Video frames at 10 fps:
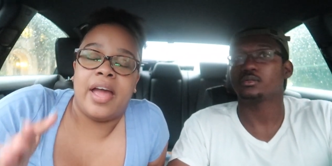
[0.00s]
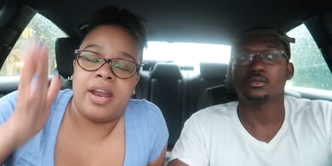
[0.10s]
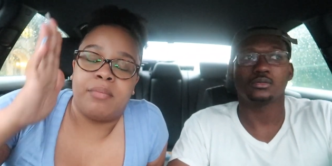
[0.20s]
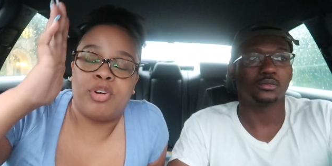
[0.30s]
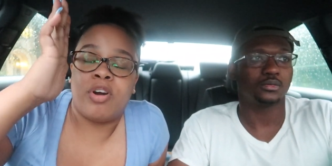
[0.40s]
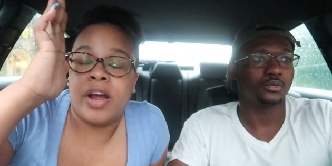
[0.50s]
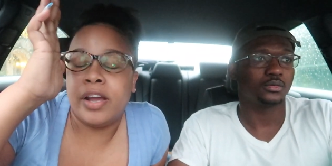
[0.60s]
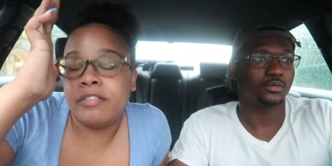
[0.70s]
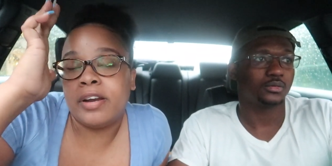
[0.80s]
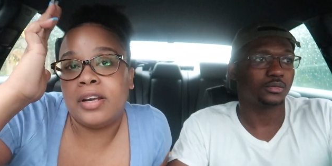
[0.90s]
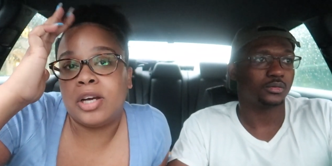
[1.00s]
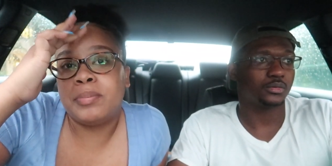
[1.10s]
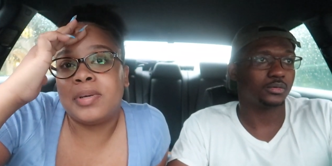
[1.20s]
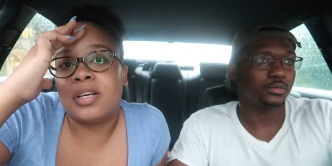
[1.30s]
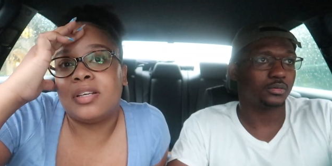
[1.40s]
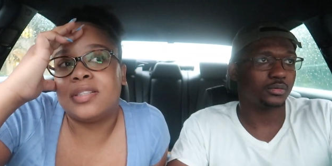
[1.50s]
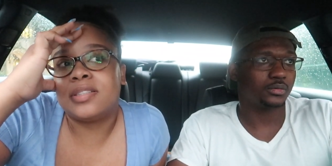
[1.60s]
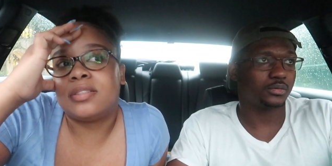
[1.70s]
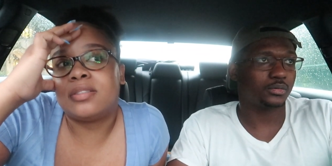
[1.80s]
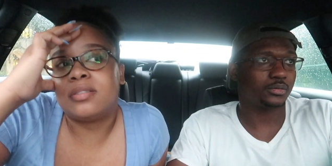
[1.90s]
Speaker 1: and I'm crying right now because
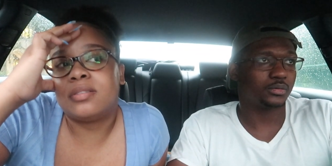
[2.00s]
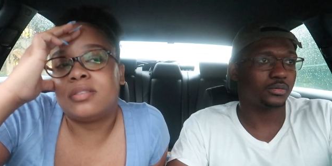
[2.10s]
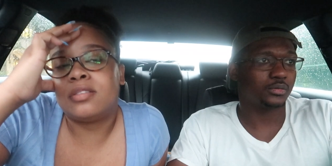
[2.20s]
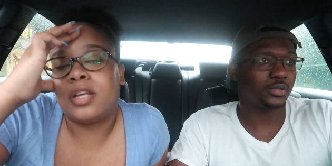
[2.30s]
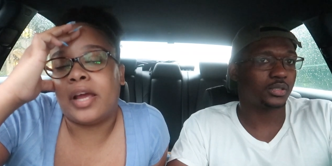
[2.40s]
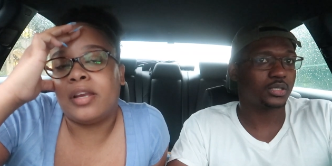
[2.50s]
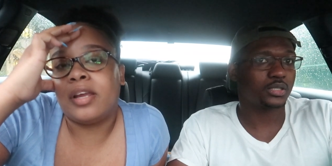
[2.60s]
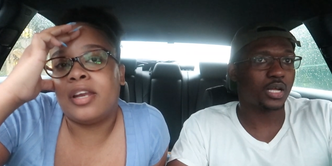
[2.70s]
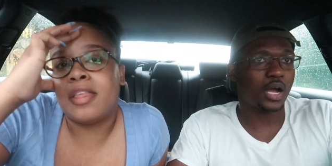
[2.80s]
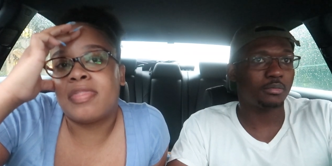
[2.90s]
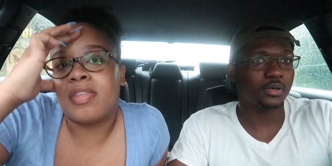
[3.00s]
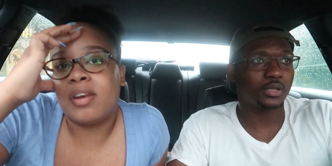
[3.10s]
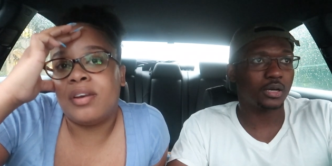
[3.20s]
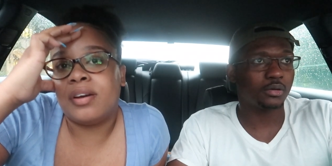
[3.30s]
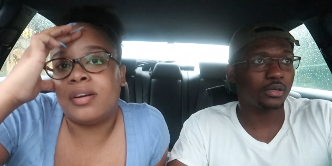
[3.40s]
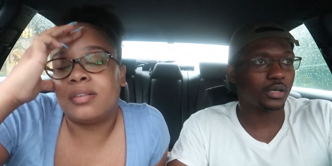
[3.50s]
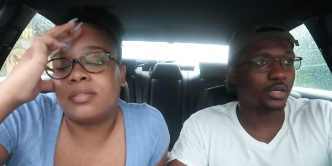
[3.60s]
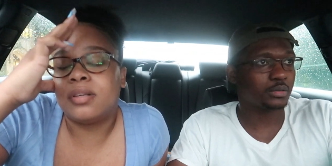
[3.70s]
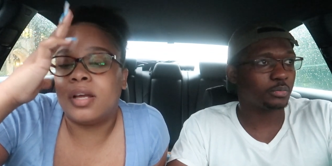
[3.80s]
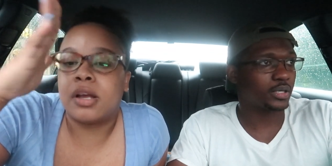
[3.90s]
the lightning and thunder. And now it looks
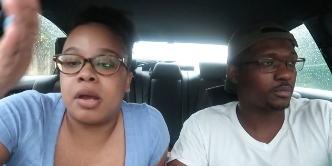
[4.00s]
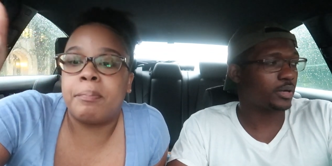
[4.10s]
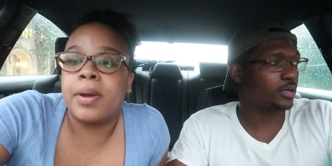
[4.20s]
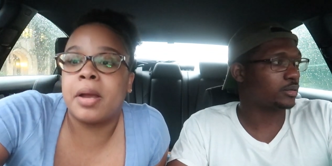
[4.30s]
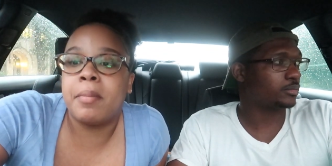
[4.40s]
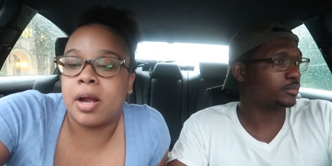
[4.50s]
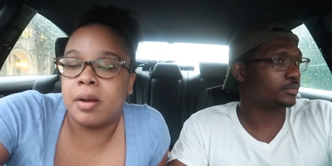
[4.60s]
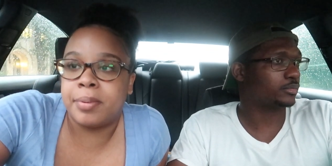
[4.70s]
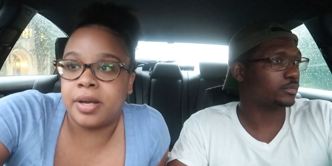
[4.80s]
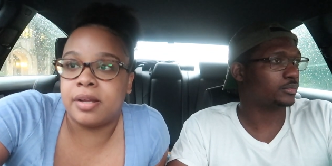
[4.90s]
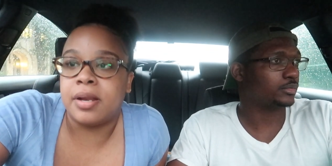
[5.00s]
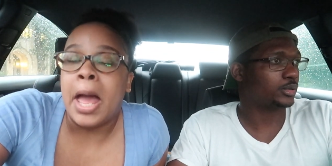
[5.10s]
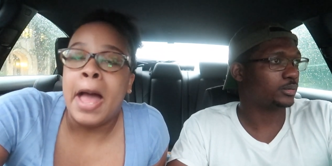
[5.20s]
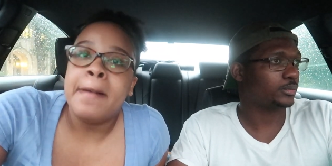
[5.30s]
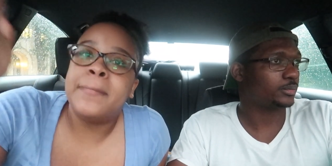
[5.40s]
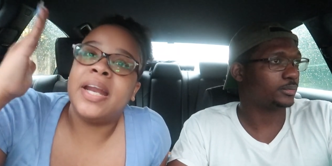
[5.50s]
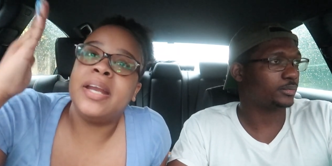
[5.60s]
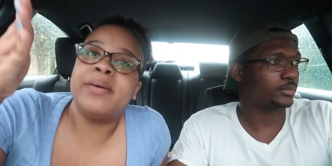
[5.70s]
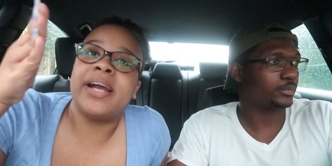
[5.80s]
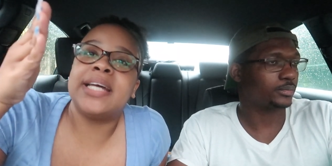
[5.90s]
like it's picking back up. Picking back up again. But
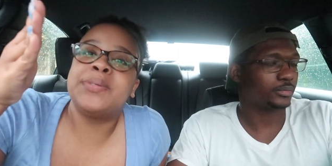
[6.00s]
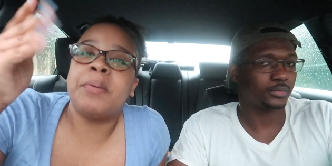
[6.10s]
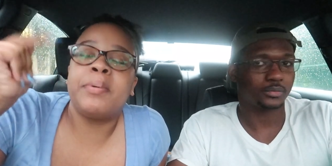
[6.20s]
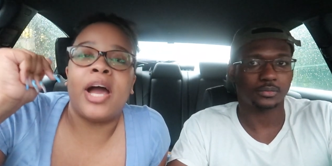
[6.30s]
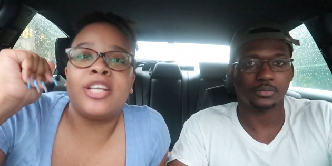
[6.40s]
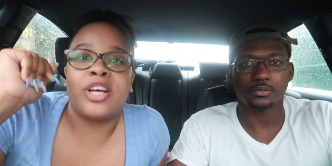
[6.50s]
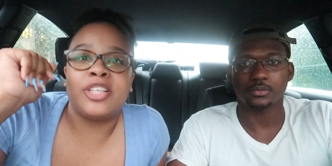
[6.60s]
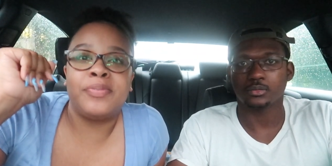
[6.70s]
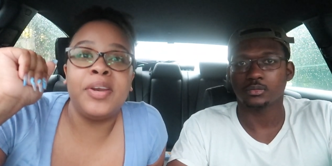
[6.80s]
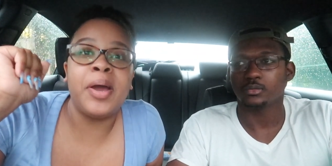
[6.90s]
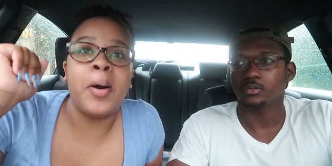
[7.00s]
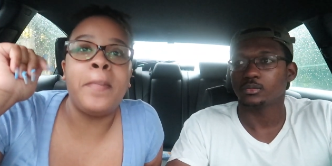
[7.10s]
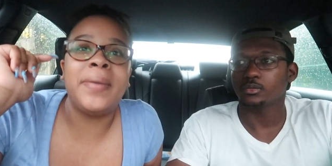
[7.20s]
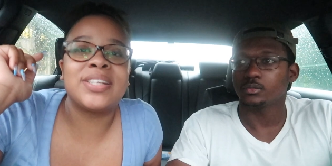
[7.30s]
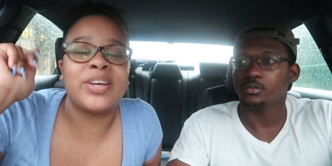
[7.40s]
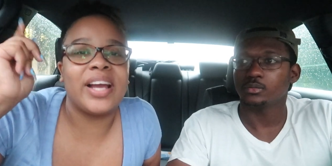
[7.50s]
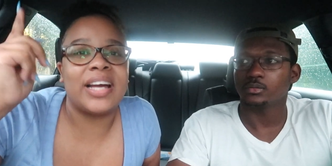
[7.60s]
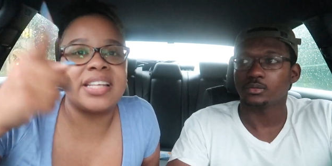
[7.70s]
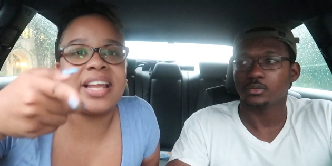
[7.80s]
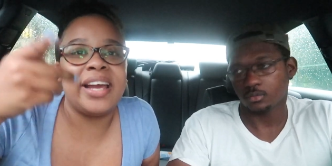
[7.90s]
anyway guys, we hope you guys enjoyed this video. Make sure you
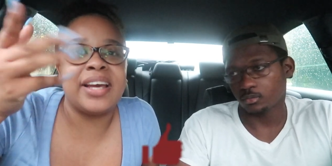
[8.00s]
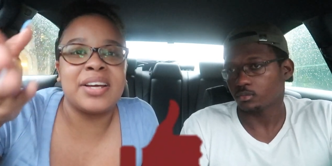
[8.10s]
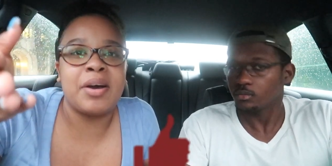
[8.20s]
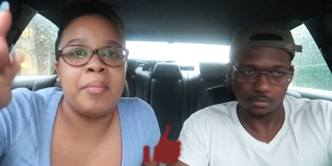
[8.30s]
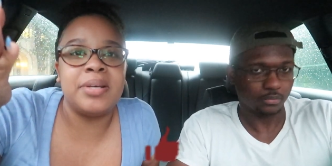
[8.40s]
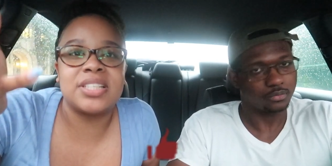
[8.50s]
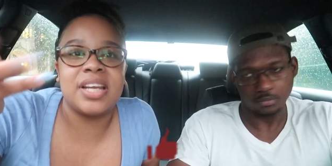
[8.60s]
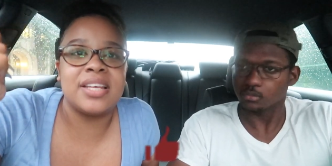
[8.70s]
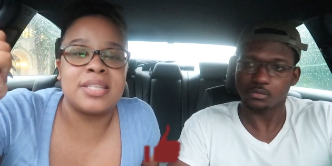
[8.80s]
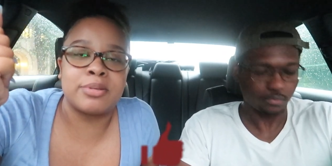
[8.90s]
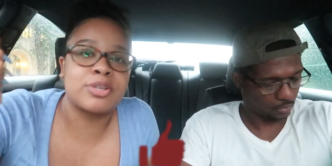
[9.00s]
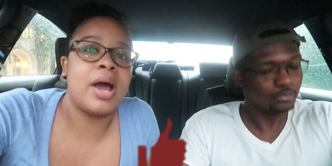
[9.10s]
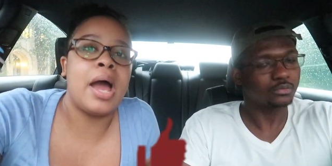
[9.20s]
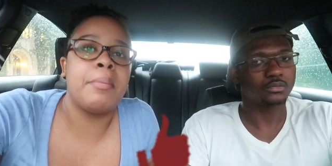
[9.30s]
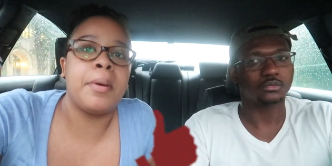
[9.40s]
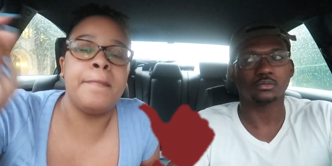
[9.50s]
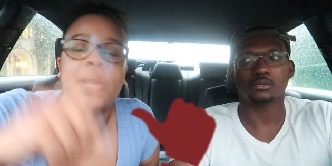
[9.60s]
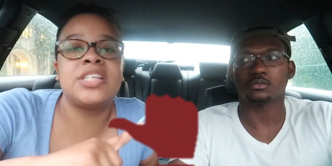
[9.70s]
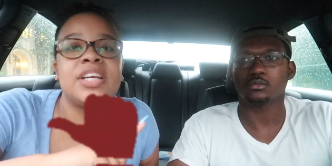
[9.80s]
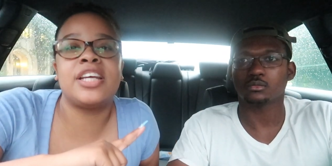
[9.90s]
guys like, comment, share, and subscribe.
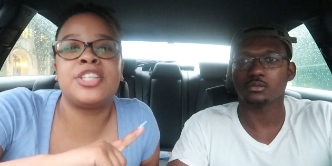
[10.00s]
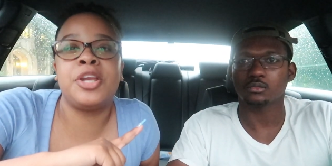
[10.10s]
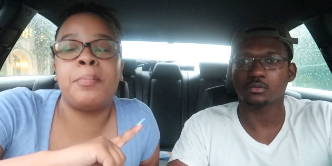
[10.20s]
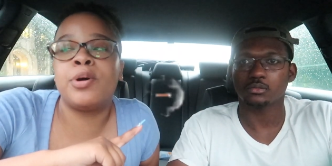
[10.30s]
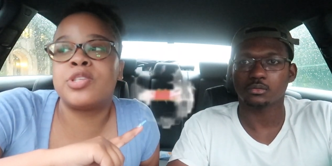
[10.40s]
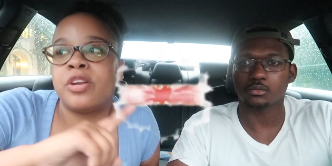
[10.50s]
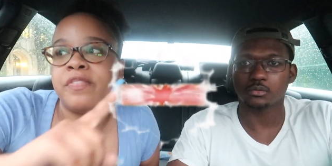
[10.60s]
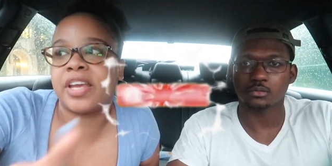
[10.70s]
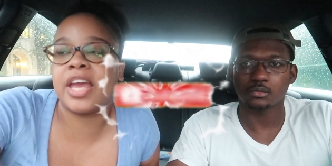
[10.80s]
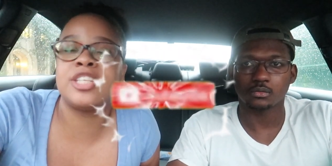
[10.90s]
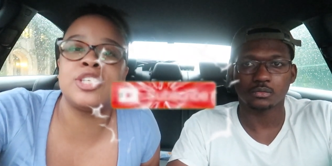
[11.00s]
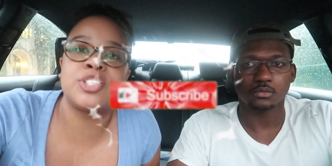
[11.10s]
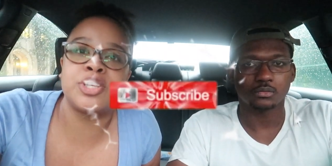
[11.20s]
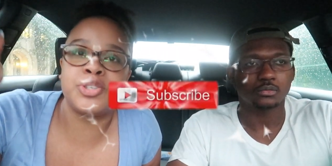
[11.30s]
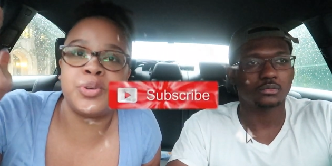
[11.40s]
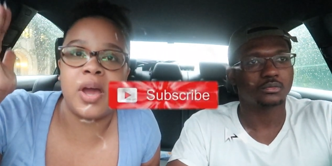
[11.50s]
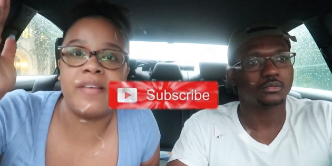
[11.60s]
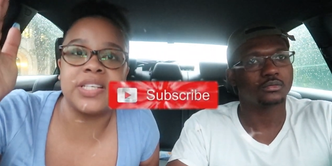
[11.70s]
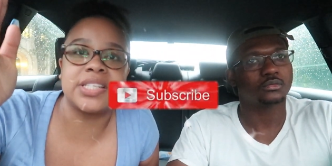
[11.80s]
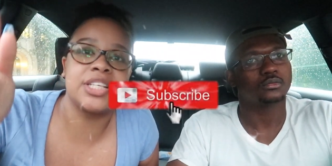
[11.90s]
Make sure you guys turn your post notifications so that you know
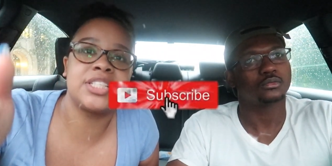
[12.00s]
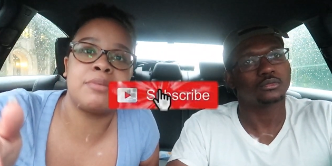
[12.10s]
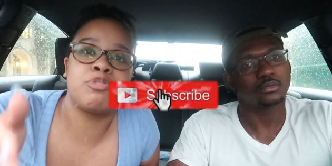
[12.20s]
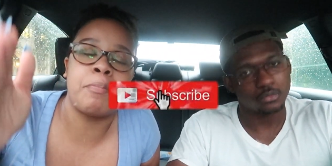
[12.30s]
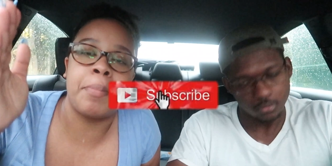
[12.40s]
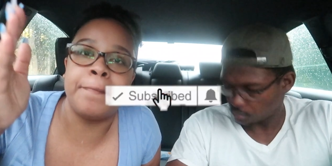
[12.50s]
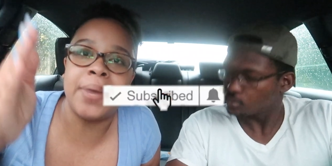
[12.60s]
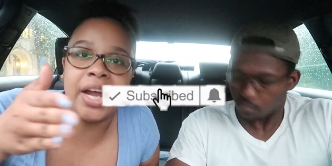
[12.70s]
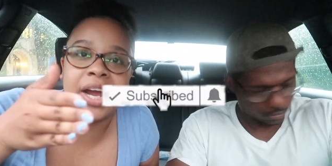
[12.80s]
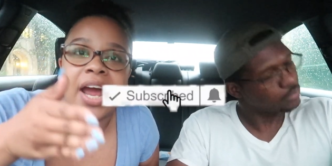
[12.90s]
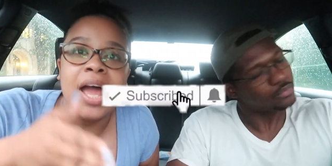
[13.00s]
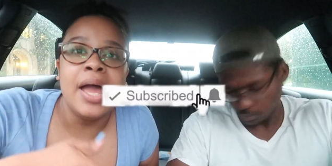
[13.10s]
every single time drop a banger.